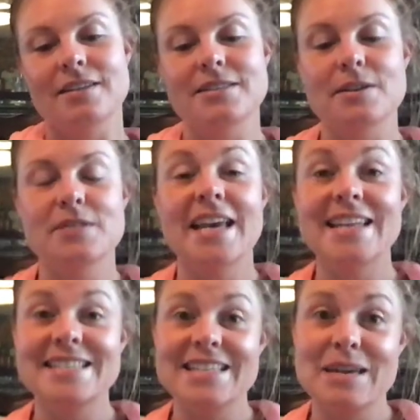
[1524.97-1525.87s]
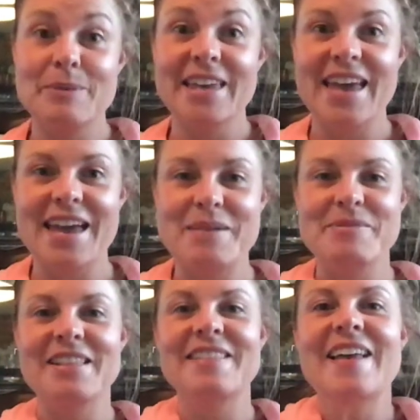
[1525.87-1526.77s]
So Tennessee became
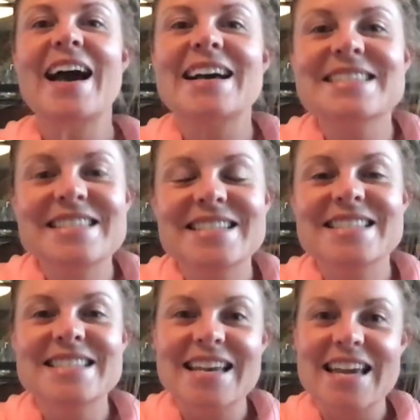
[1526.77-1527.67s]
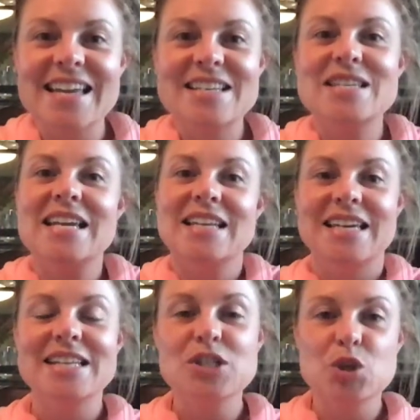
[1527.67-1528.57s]
the last state
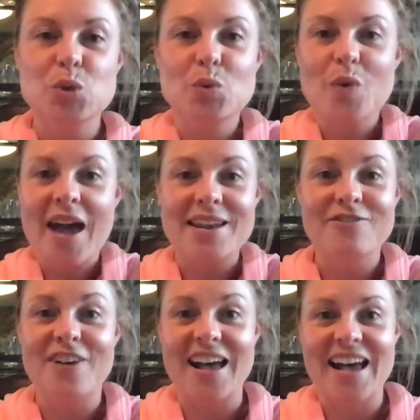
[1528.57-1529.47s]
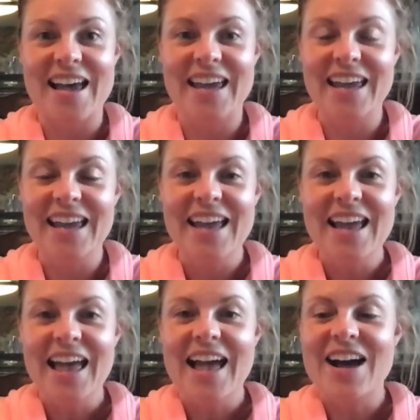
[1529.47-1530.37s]
needed to ratify
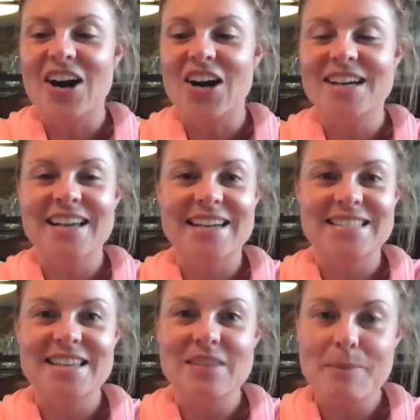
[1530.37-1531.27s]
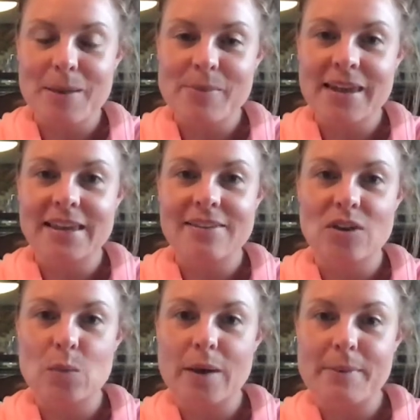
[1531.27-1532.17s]
our 19th Amendment,
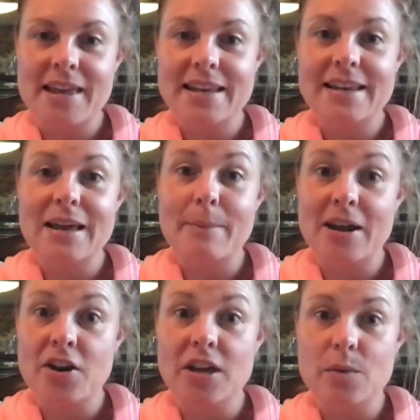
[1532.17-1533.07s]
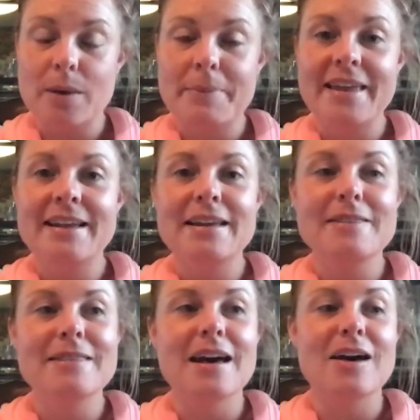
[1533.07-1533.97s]
giving women, American women,
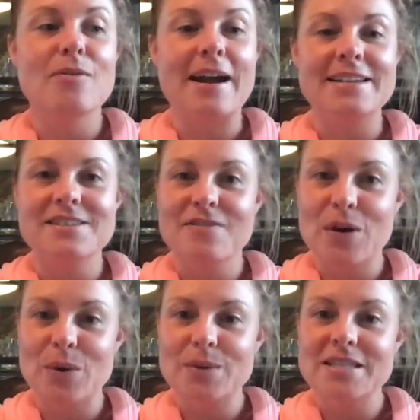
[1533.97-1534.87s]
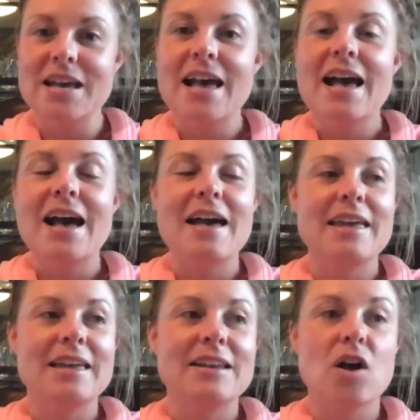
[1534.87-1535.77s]
the right to vote
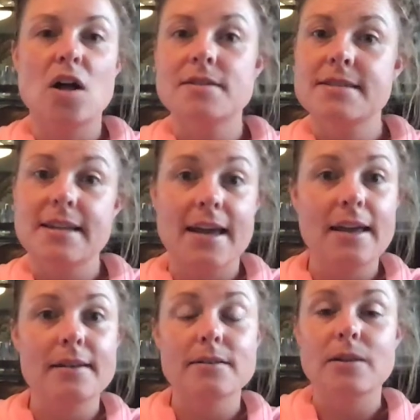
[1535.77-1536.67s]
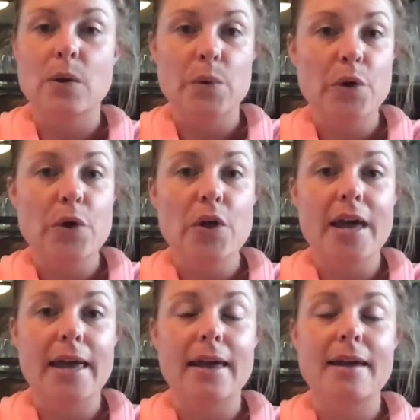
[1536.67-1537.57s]
in all state, local,
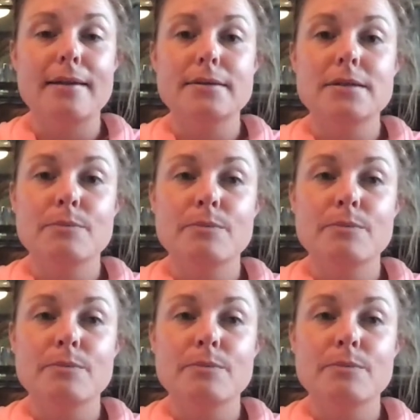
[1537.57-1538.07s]
and